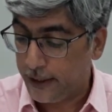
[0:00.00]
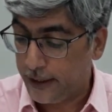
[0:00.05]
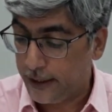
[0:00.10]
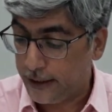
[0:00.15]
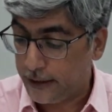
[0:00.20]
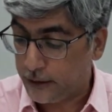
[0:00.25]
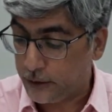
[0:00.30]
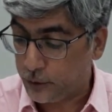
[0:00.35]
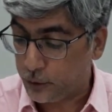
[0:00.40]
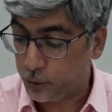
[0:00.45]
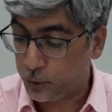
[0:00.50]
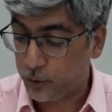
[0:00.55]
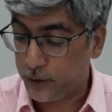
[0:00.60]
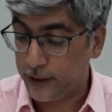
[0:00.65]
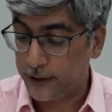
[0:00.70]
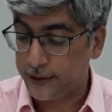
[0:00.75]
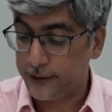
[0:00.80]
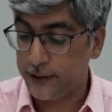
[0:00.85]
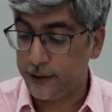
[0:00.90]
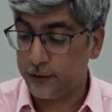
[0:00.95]
Surah
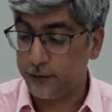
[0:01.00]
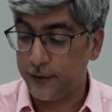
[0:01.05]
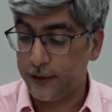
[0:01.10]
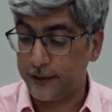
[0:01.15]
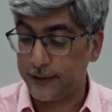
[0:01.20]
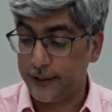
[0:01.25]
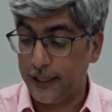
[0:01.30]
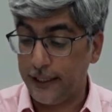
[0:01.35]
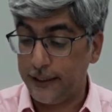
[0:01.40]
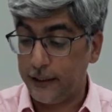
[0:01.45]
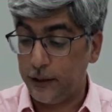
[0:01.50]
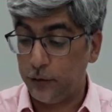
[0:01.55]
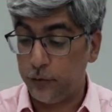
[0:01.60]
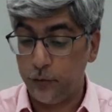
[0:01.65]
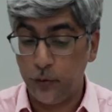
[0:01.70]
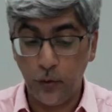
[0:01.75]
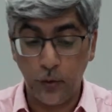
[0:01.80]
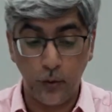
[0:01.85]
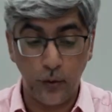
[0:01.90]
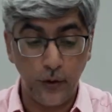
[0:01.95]
6 verse
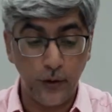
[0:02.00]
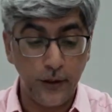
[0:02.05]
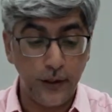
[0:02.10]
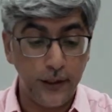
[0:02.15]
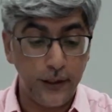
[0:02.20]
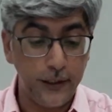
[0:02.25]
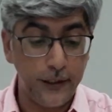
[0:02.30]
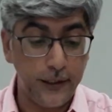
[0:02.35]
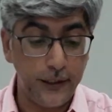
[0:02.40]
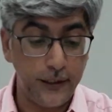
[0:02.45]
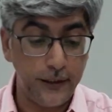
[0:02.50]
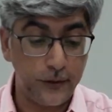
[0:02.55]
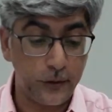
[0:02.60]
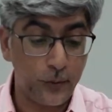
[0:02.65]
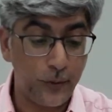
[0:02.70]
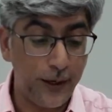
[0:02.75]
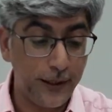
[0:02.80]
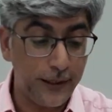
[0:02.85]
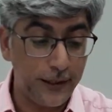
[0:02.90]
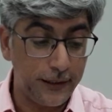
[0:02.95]
94 is
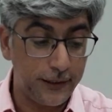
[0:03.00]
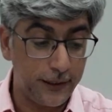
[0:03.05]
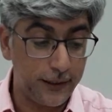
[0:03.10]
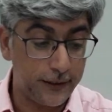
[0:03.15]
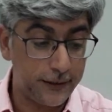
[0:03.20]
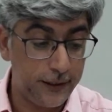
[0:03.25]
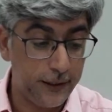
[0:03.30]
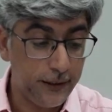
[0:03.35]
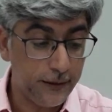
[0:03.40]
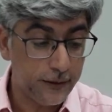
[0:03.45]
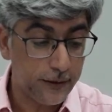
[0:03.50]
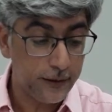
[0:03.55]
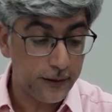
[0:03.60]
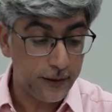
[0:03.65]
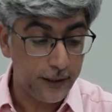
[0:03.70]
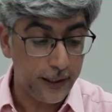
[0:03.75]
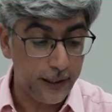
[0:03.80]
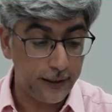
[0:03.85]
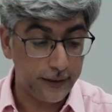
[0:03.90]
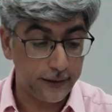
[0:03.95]
quite interesting
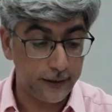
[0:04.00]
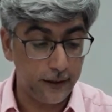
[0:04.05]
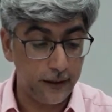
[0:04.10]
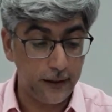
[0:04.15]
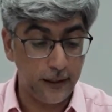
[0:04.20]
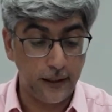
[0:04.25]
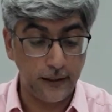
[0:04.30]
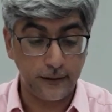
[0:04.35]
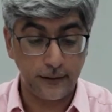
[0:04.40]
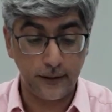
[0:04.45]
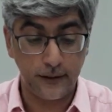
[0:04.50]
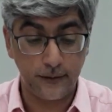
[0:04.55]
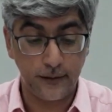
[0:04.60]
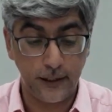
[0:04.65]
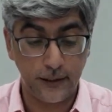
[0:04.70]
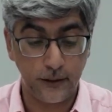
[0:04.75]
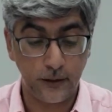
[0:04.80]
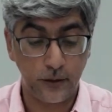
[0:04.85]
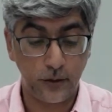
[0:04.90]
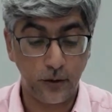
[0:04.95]
as
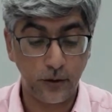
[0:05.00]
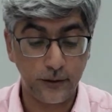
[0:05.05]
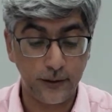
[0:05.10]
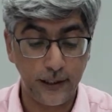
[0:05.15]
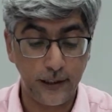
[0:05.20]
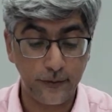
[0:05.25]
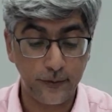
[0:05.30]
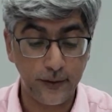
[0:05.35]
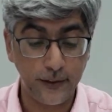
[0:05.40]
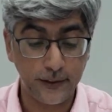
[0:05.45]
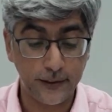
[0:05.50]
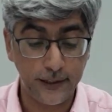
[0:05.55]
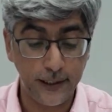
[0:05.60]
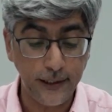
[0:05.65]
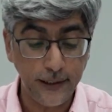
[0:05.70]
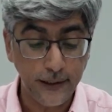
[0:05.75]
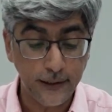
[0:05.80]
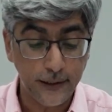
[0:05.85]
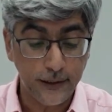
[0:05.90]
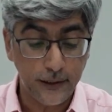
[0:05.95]
a cross-reference there,
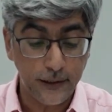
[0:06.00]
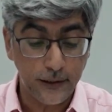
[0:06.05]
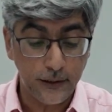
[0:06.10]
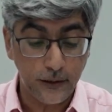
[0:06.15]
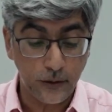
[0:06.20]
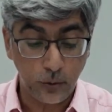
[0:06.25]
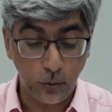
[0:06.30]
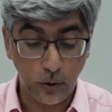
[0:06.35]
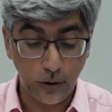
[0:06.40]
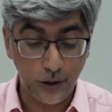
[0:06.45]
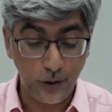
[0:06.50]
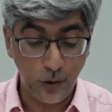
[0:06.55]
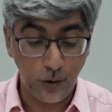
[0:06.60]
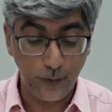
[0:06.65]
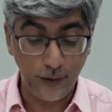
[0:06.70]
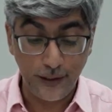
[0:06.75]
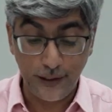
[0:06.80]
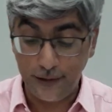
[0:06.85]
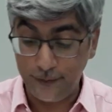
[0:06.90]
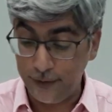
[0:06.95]
talking of
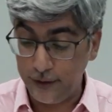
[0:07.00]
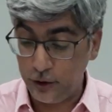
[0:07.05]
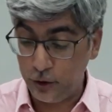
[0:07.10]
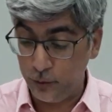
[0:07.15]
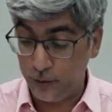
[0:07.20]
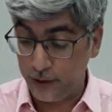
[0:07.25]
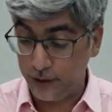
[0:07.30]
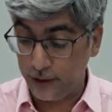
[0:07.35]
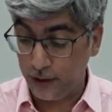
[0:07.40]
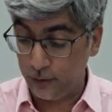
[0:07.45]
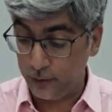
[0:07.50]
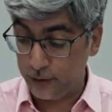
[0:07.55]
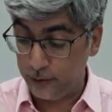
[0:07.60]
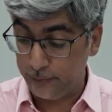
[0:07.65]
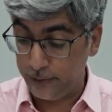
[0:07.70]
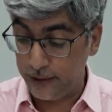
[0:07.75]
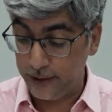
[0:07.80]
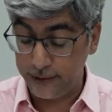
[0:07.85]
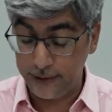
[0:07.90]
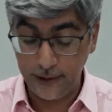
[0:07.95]
individual accountability.